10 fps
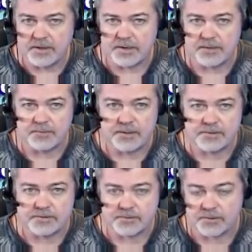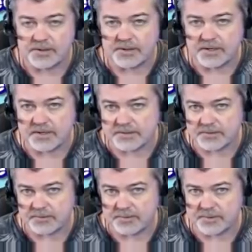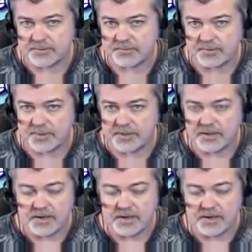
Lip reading: now we need to create an ISO image from it,